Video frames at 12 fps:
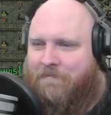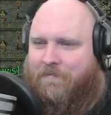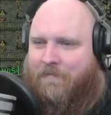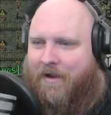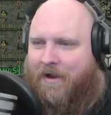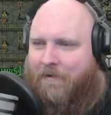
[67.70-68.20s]

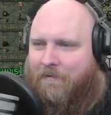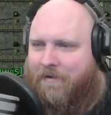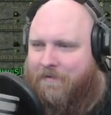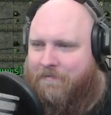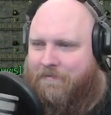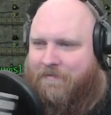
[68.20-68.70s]
Well,
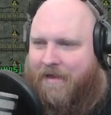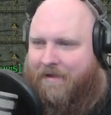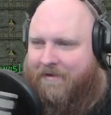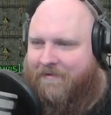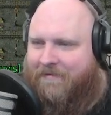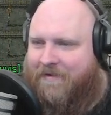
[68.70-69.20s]

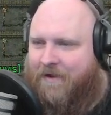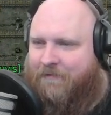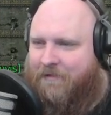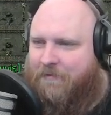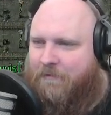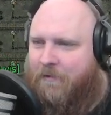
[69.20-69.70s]
that is
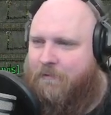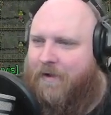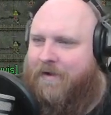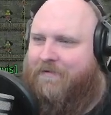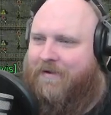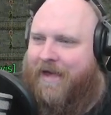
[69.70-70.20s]
definitely one
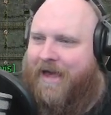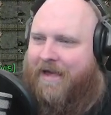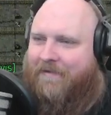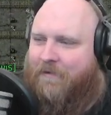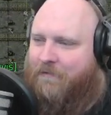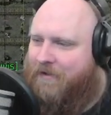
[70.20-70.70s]
way to
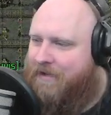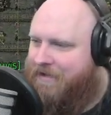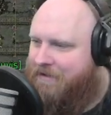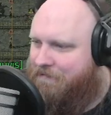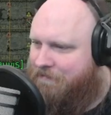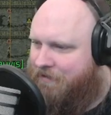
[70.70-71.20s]
land over
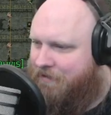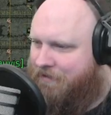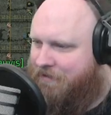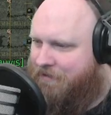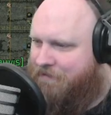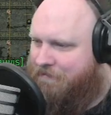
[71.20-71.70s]
here.
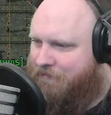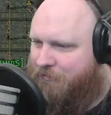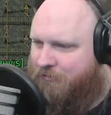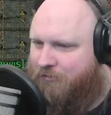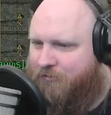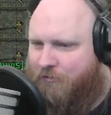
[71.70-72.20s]

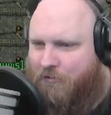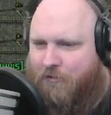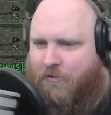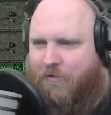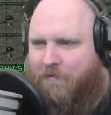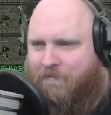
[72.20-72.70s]

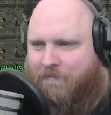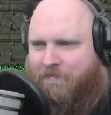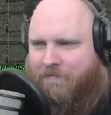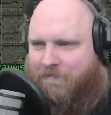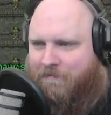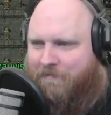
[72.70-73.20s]
Sure.
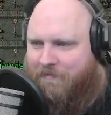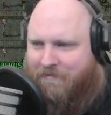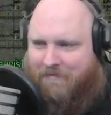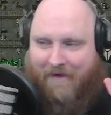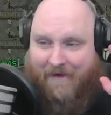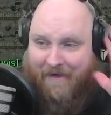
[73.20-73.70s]

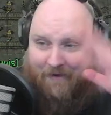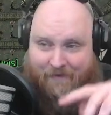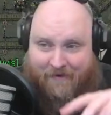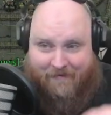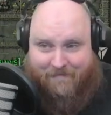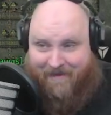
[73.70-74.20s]
Leave it.